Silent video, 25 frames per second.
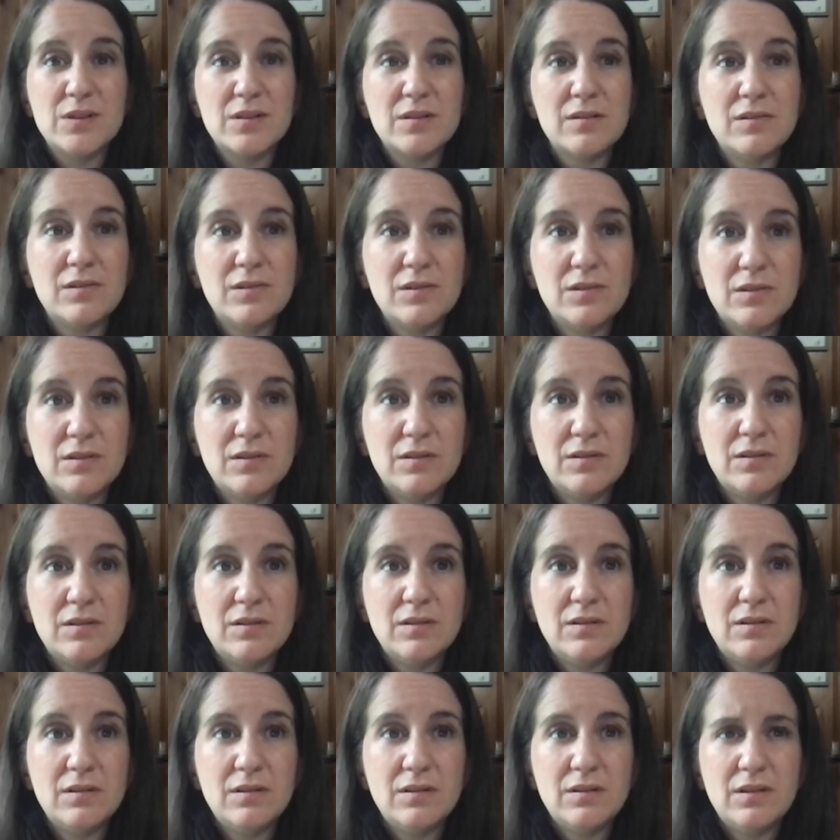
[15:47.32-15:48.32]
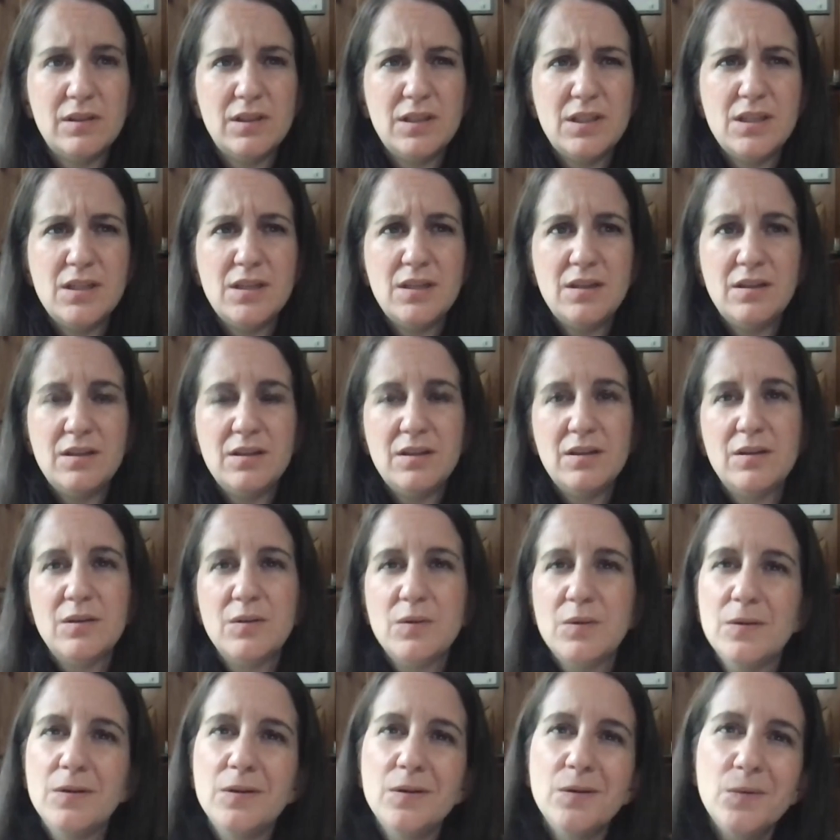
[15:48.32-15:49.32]
when it feels like that
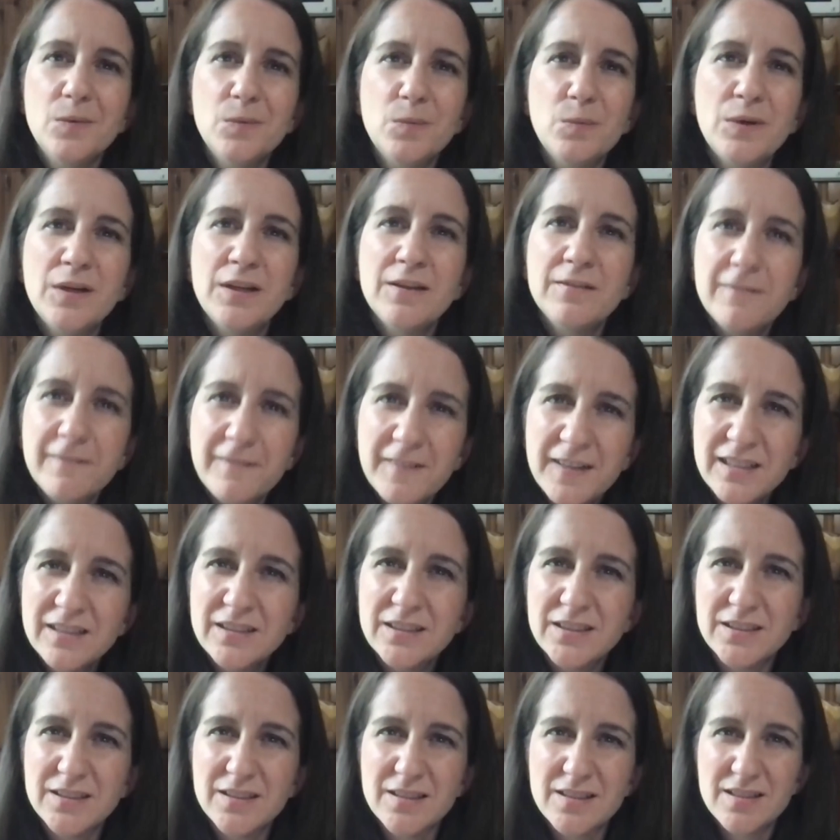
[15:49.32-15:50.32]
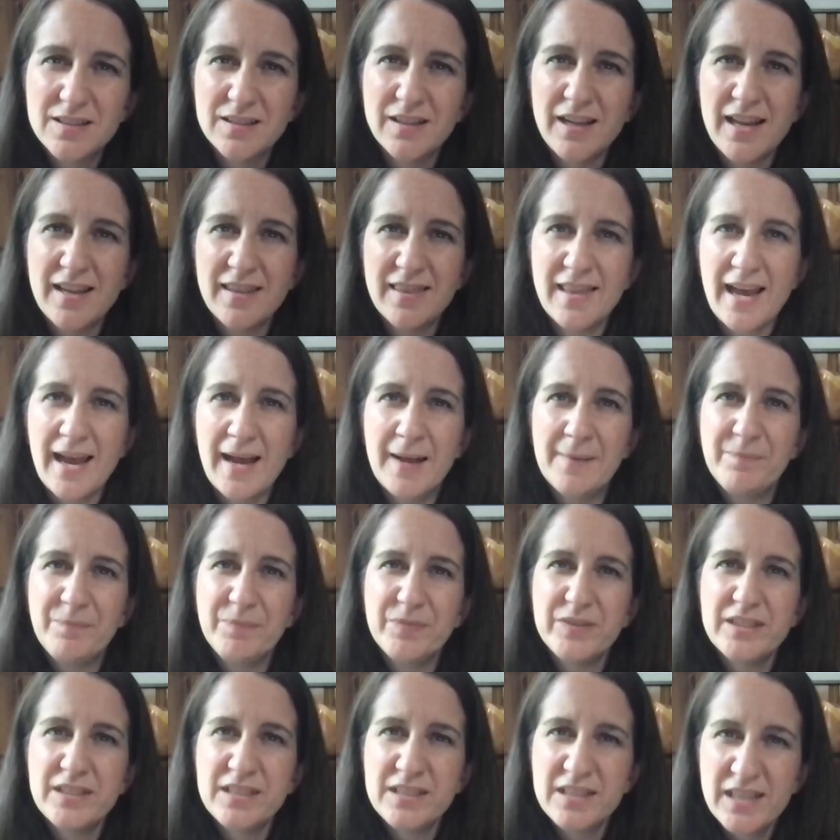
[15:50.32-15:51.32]
terrifying and deep
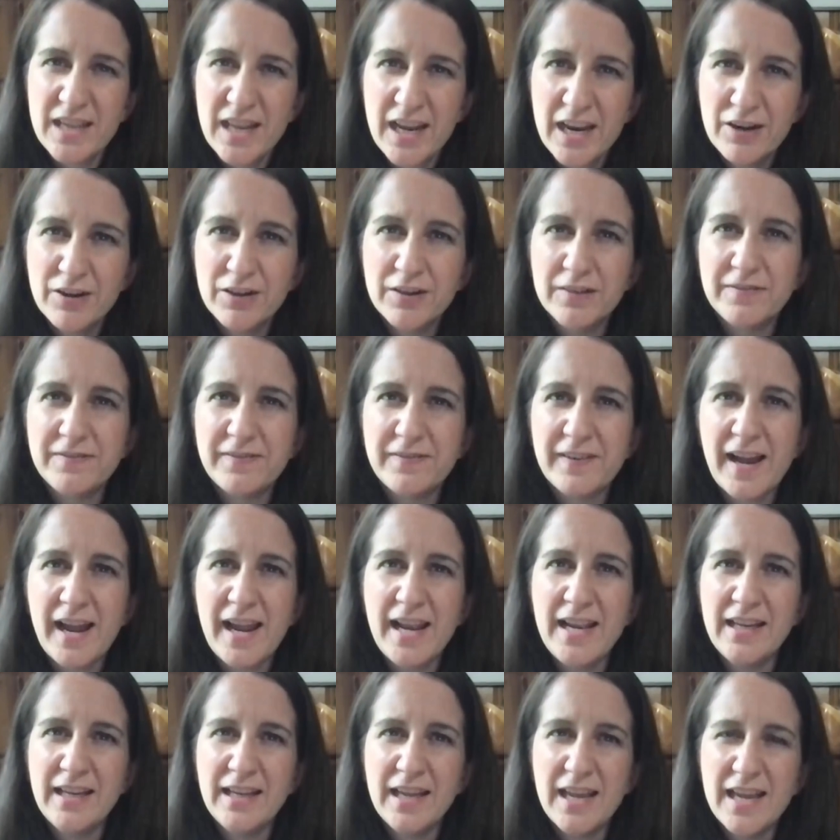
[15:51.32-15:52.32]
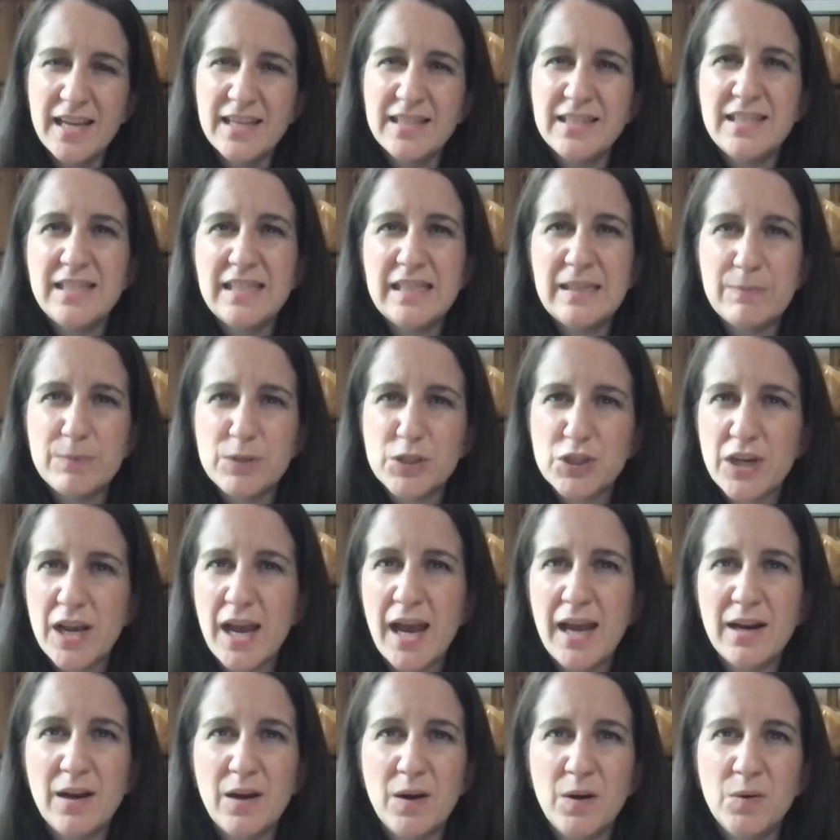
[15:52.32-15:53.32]
shadow refuses to
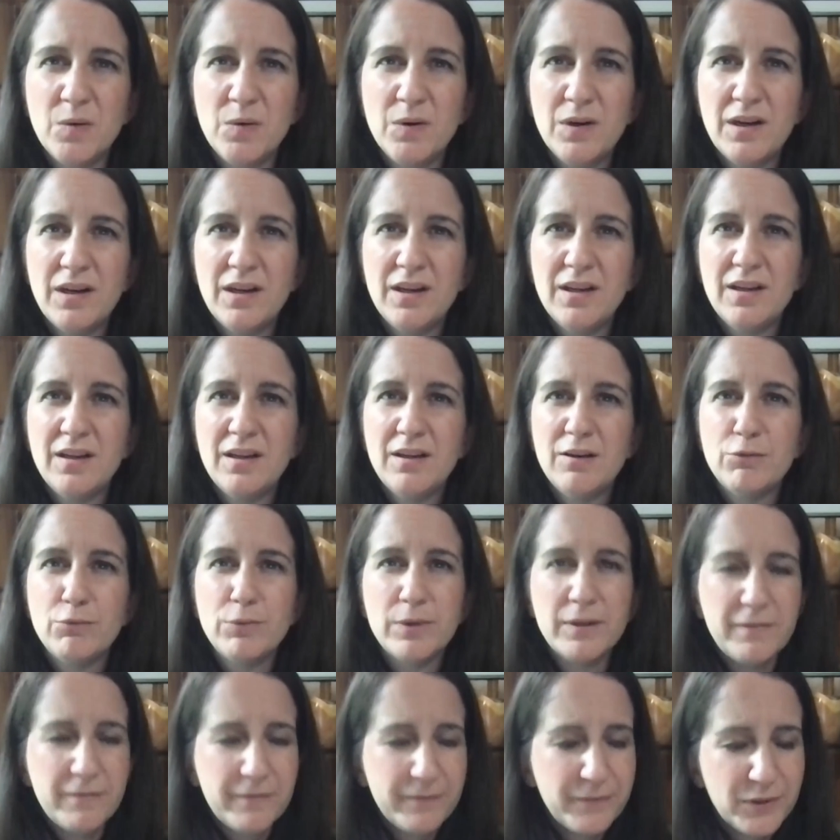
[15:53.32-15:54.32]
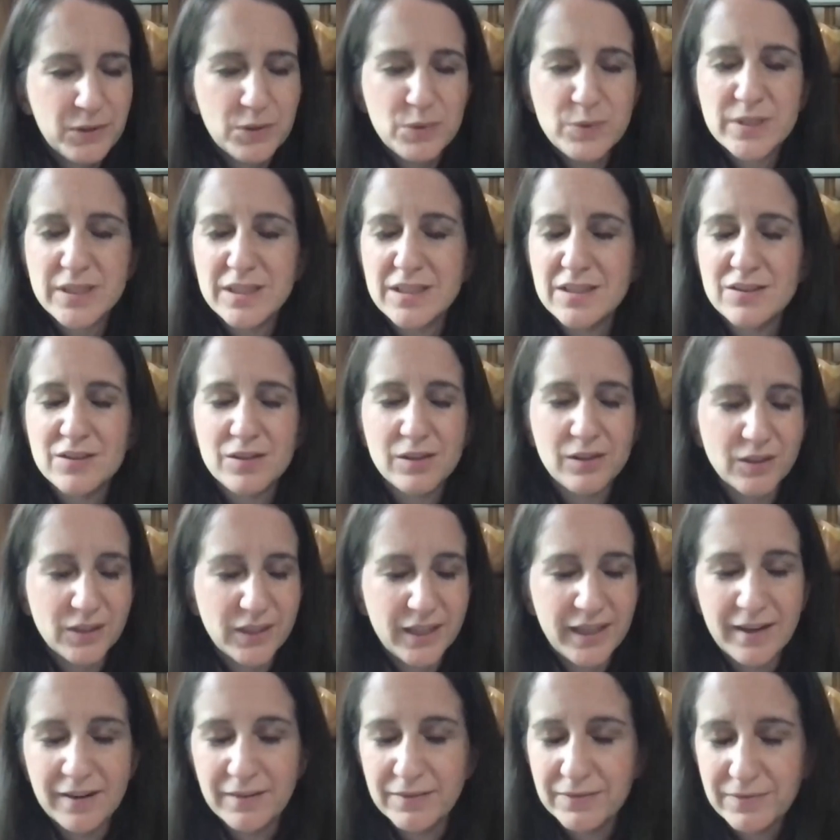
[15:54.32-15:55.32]
lift, morning
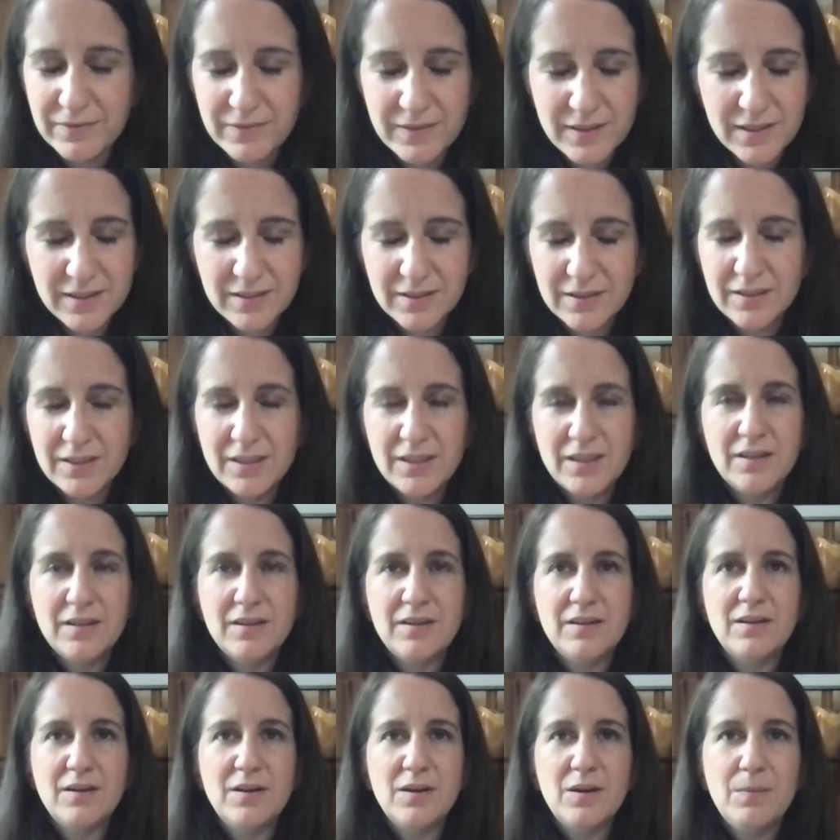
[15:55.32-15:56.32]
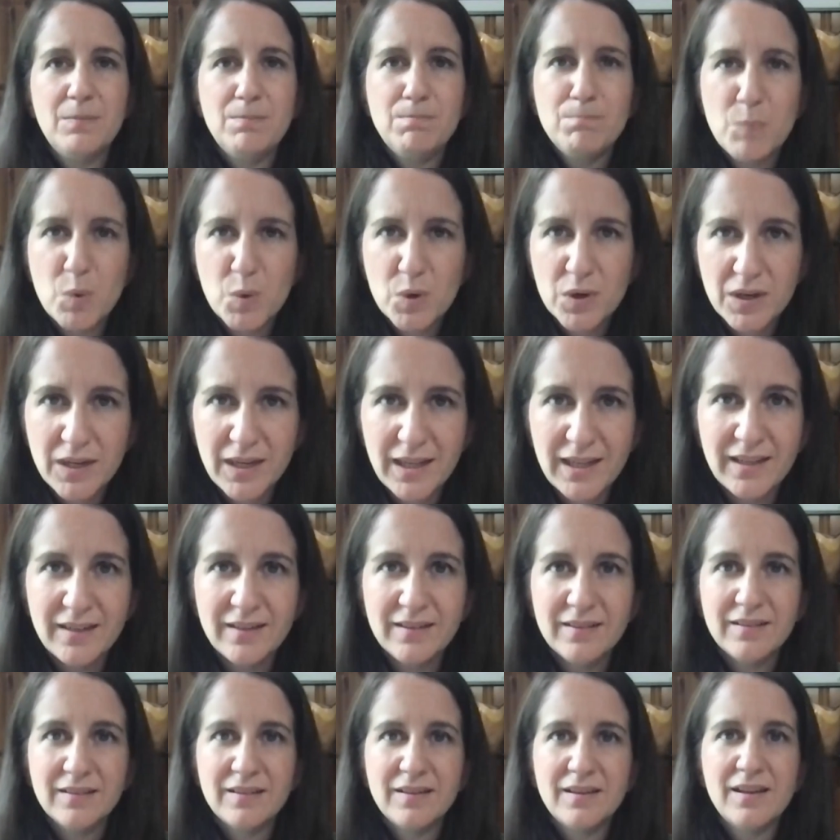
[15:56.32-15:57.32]
after morning after
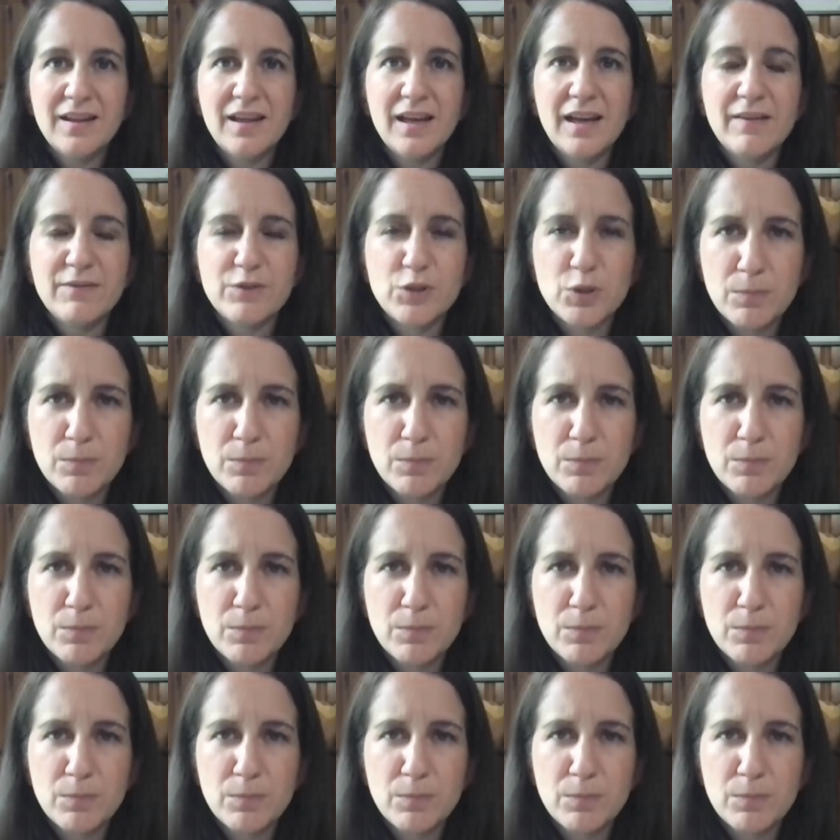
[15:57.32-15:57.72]
morning,